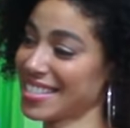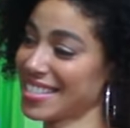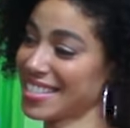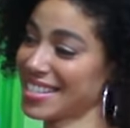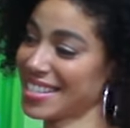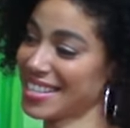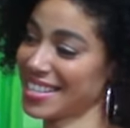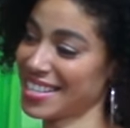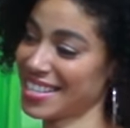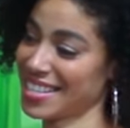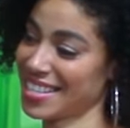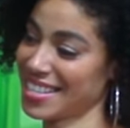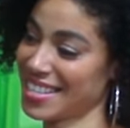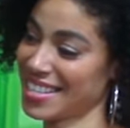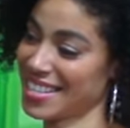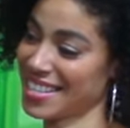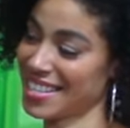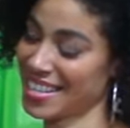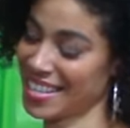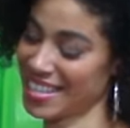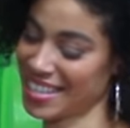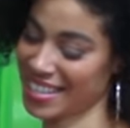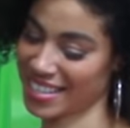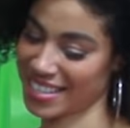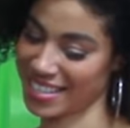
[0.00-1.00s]

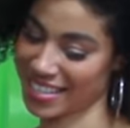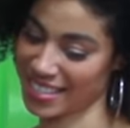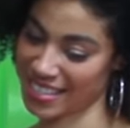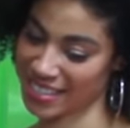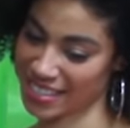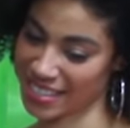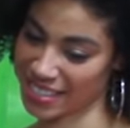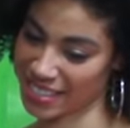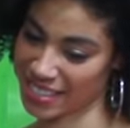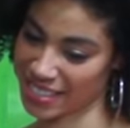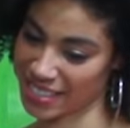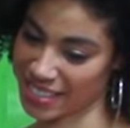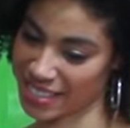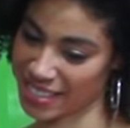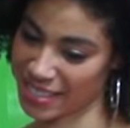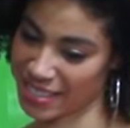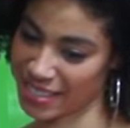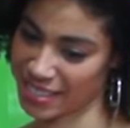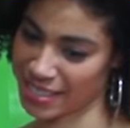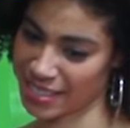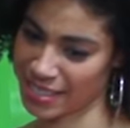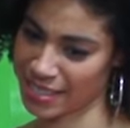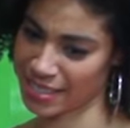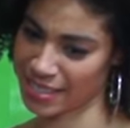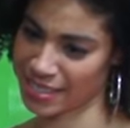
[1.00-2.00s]

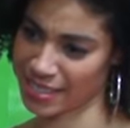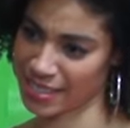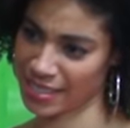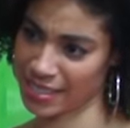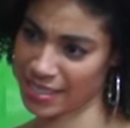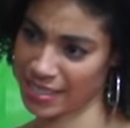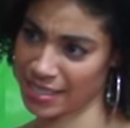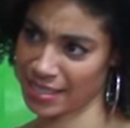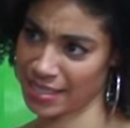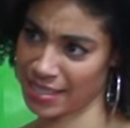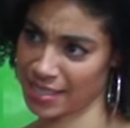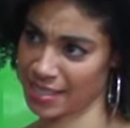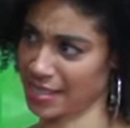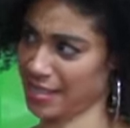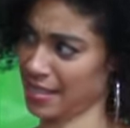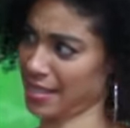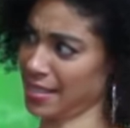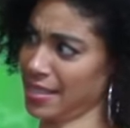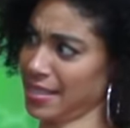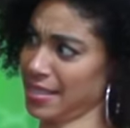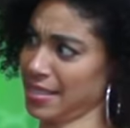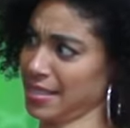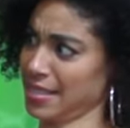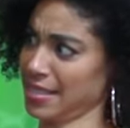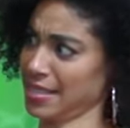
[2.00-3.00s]

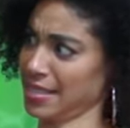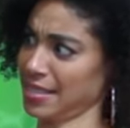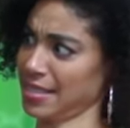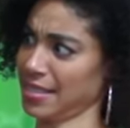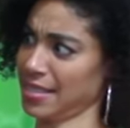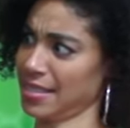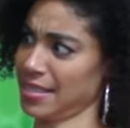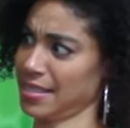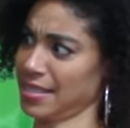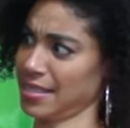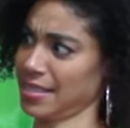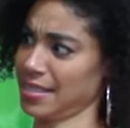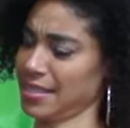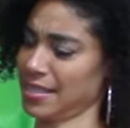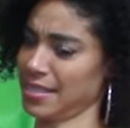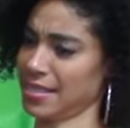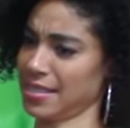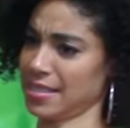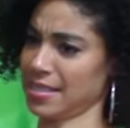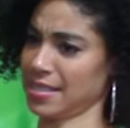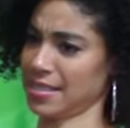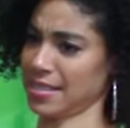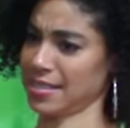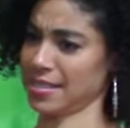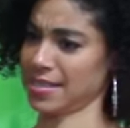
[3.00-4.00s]

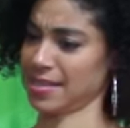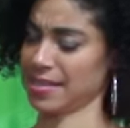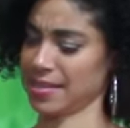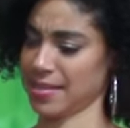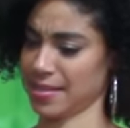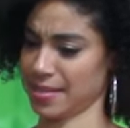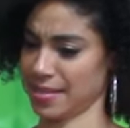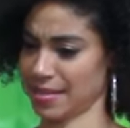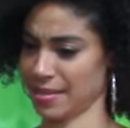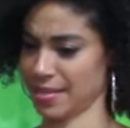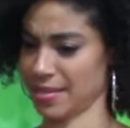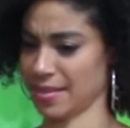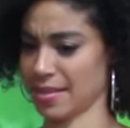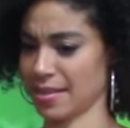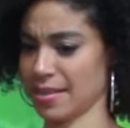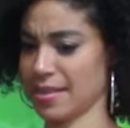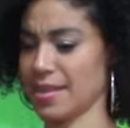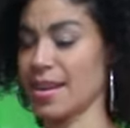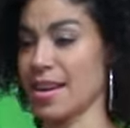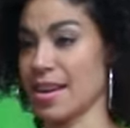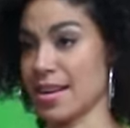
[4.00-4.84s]
This person isn't speaking.